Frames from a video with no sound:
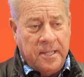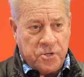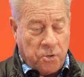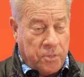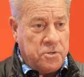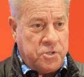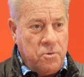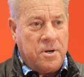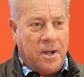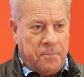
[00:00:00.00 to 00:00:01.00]
So those two
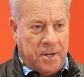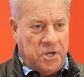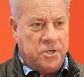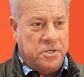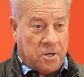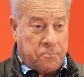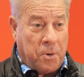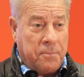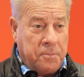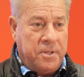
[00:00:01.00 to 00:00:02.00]
combinations are
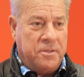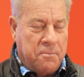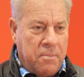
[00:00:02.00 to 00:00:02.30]
probably the